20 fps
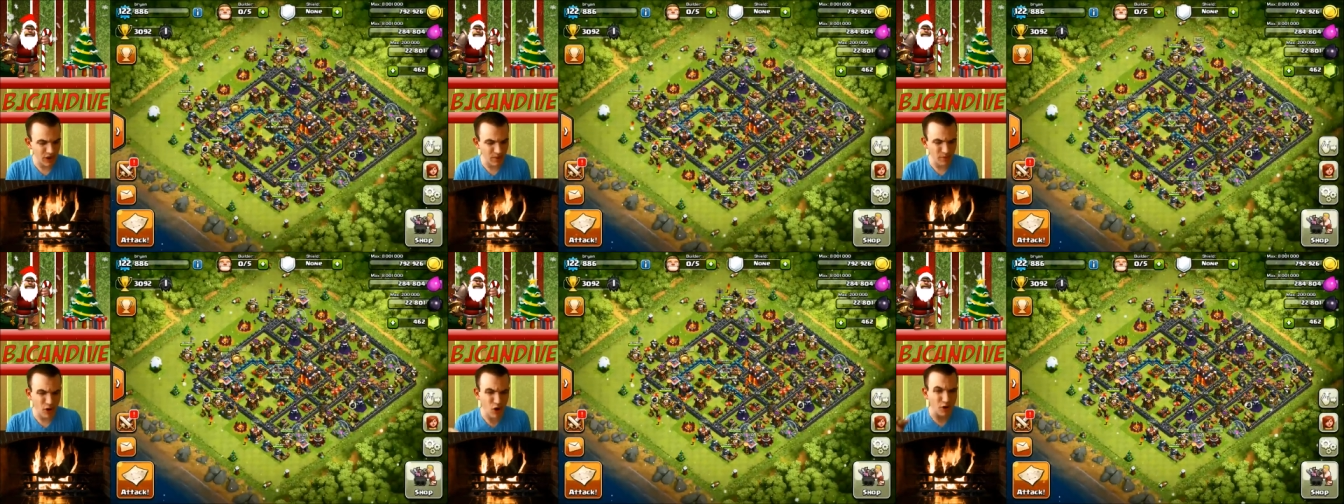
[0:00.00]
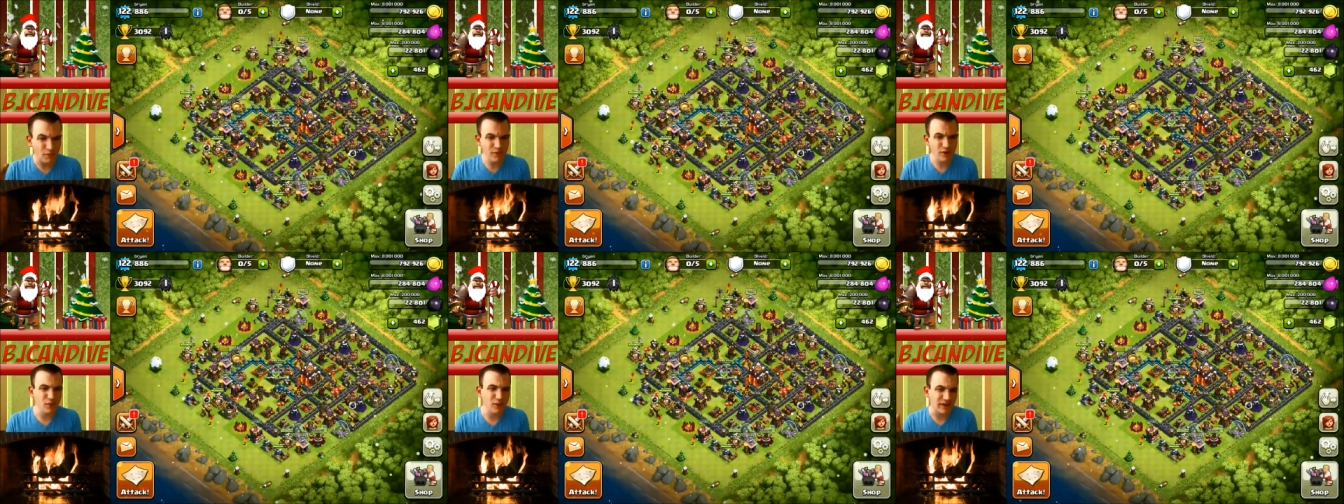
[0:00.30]
I'm
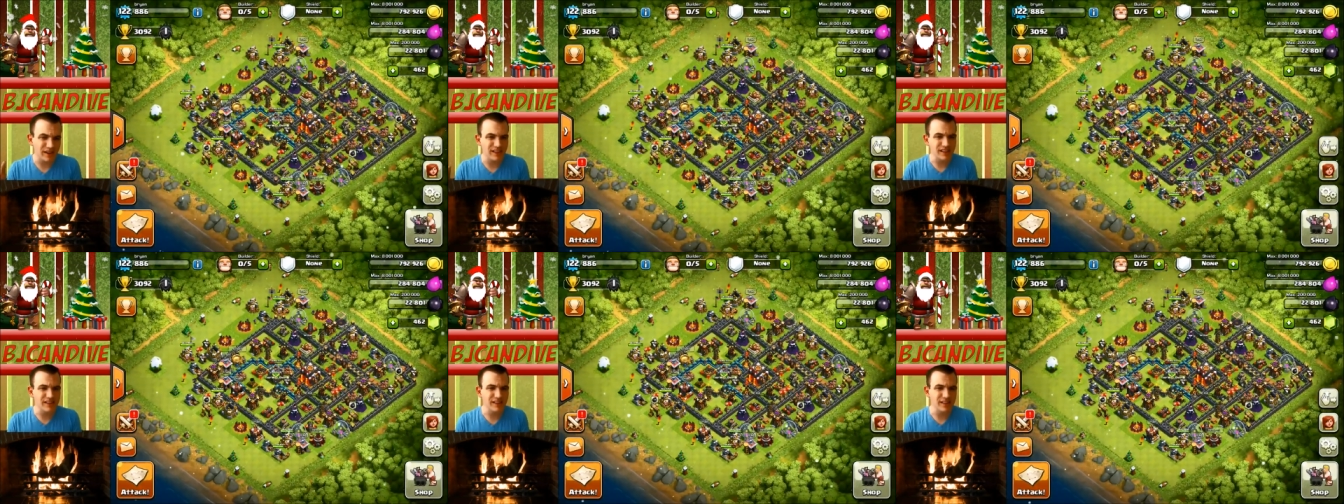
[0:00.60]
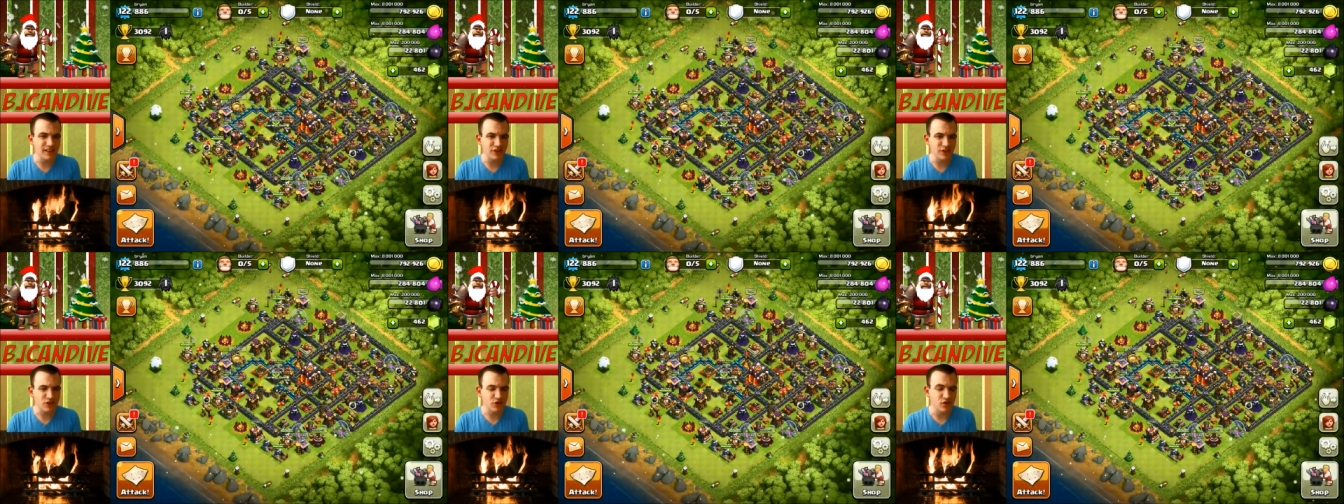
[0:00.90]
hoping we can get
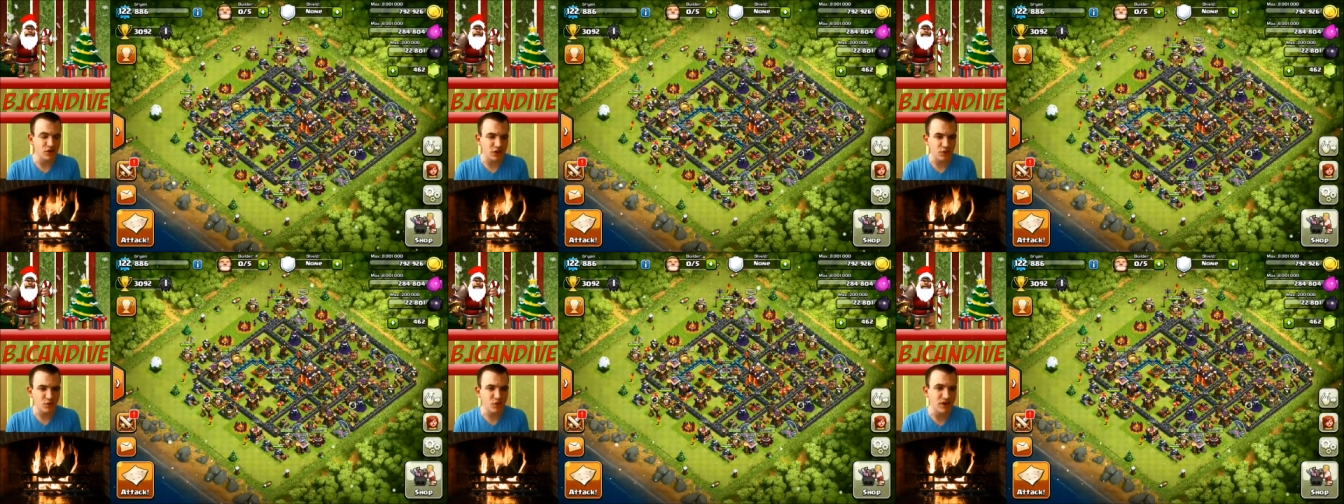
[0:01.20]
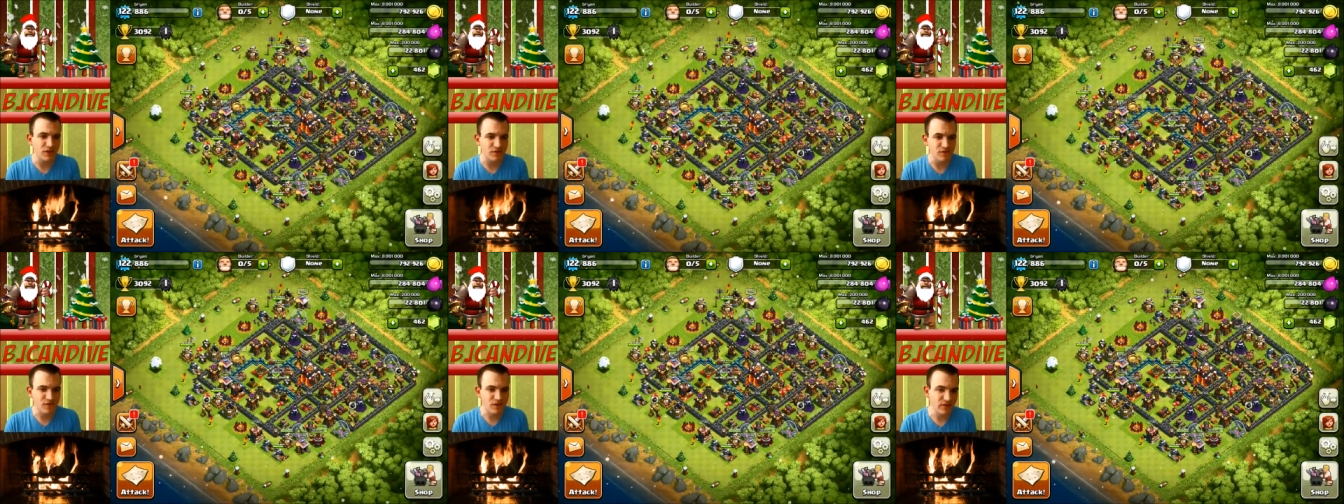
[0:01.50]
to
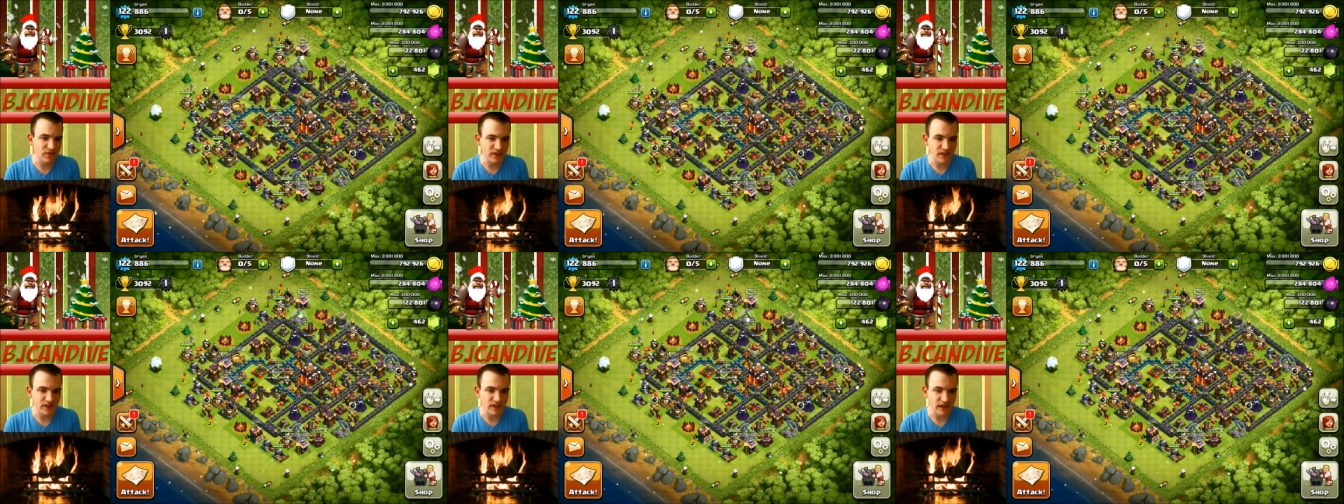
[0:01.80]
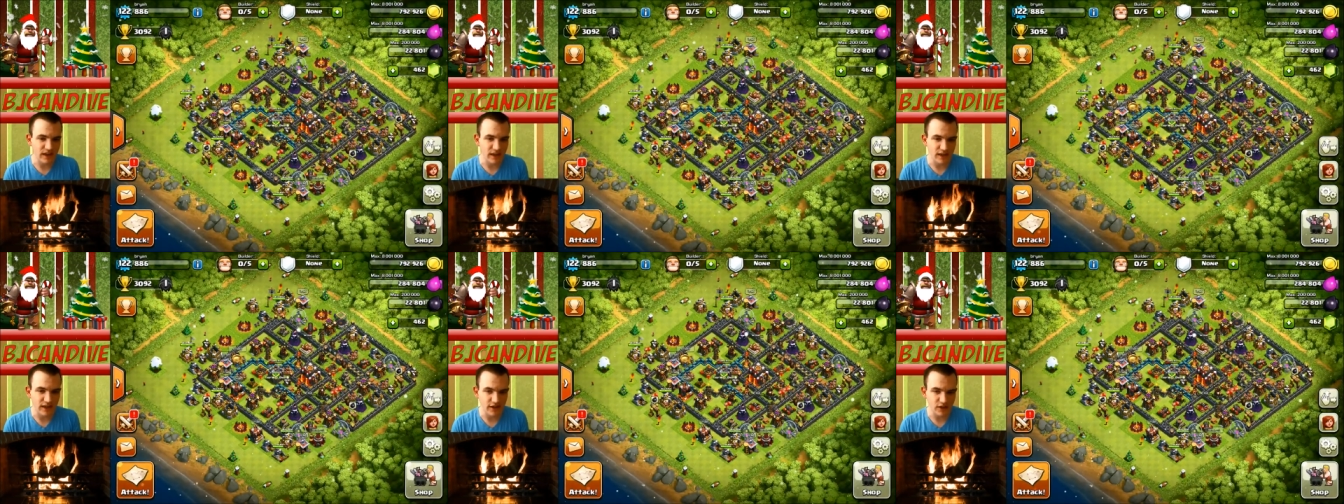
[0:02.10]
3150
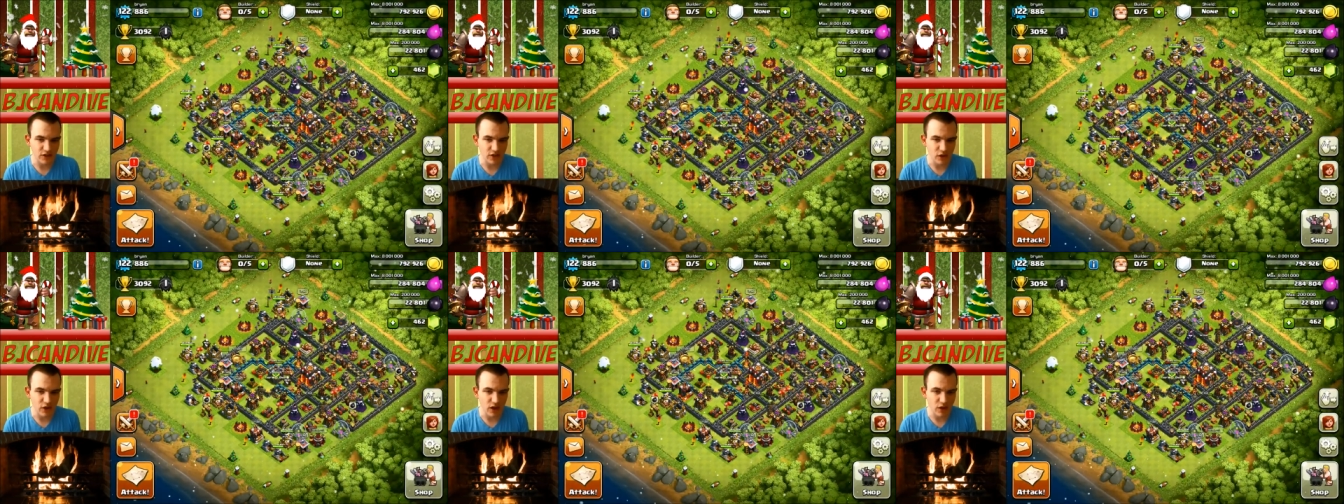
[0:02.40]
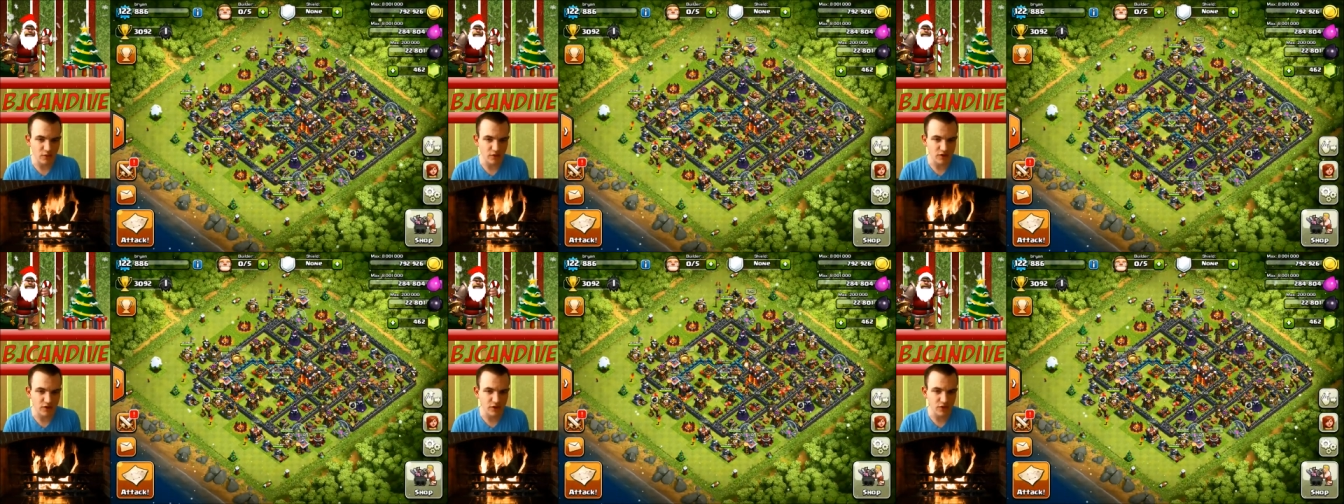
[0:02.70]
today, so I
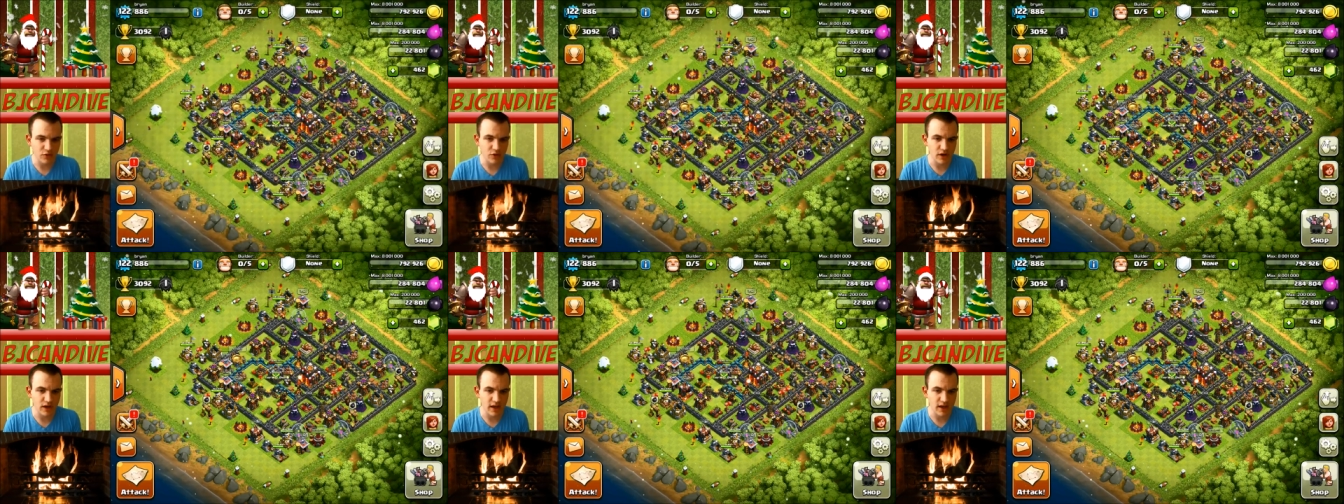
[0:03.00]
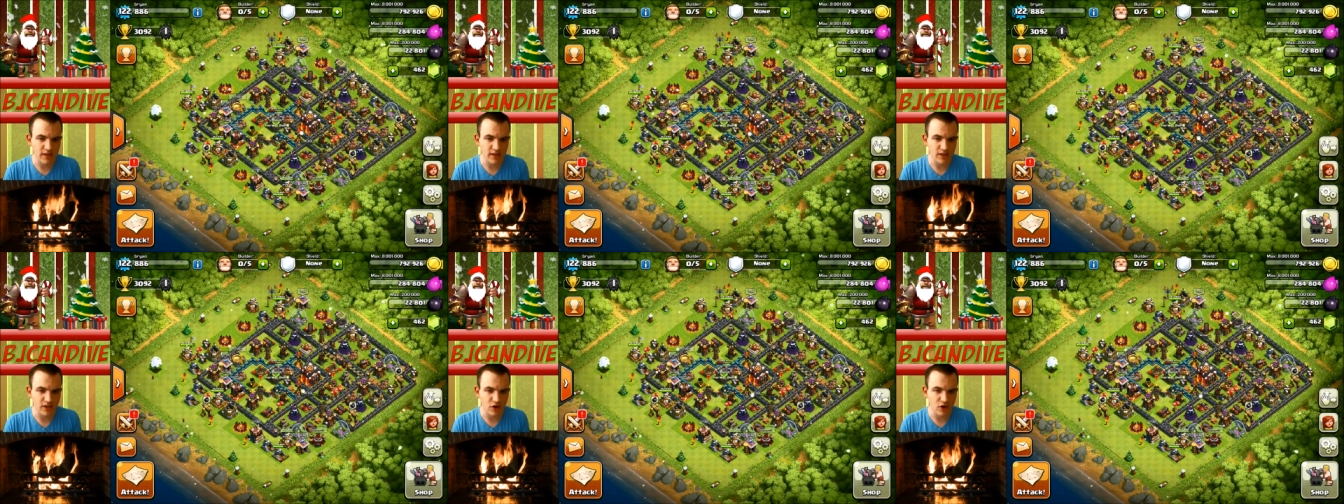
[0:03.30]
will see you
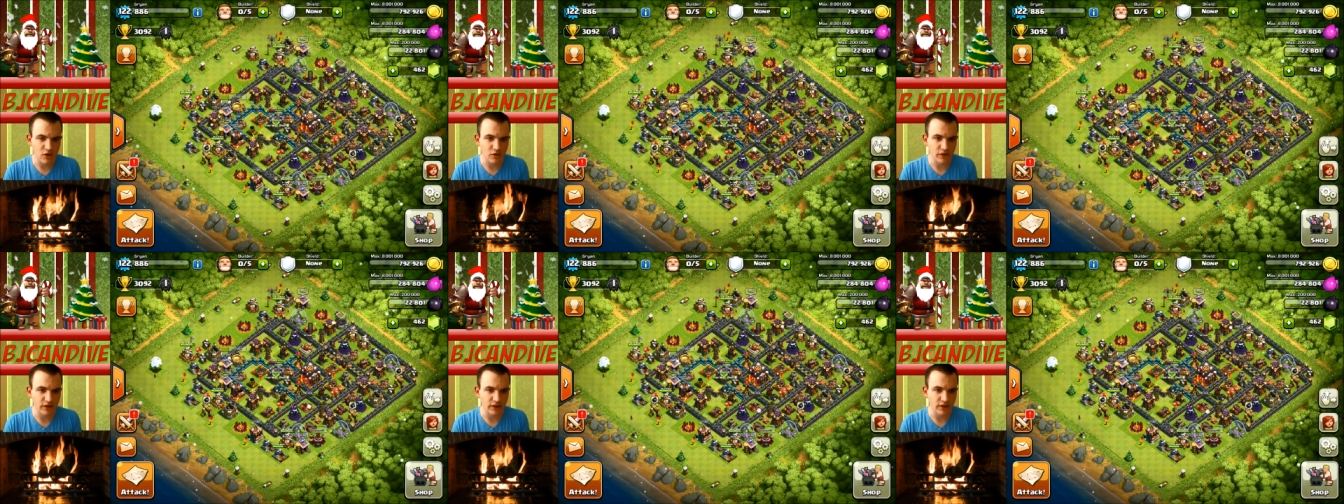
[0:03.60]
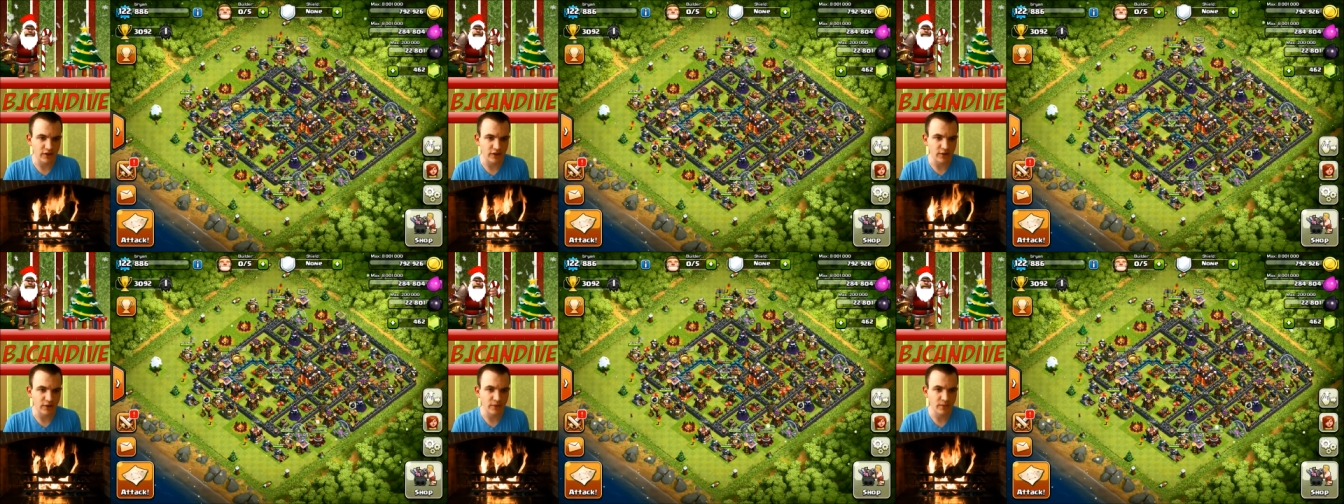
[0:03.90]
guys over
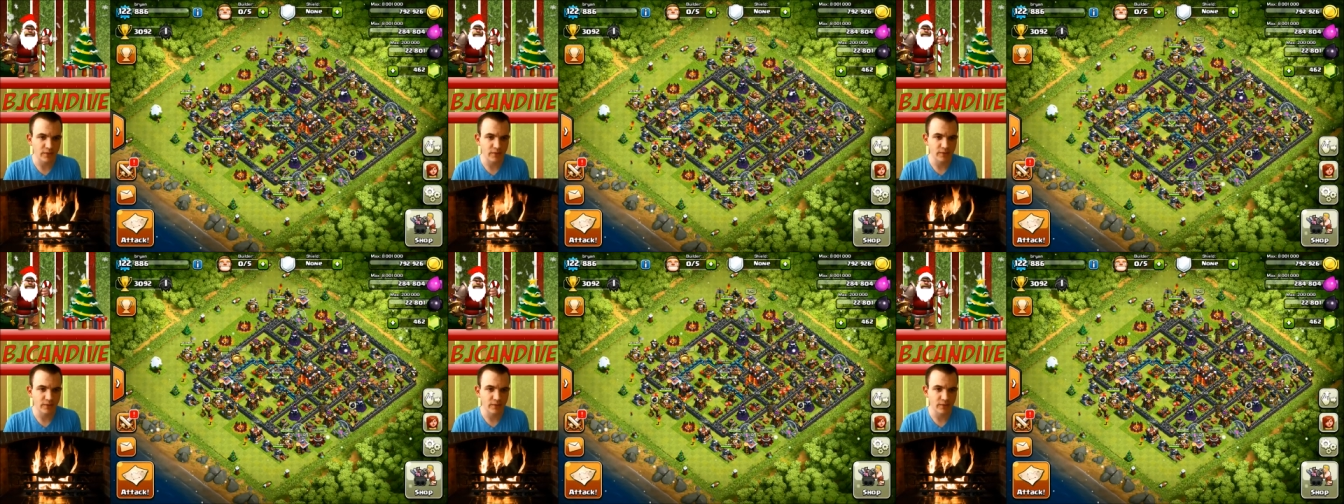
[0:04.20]
there.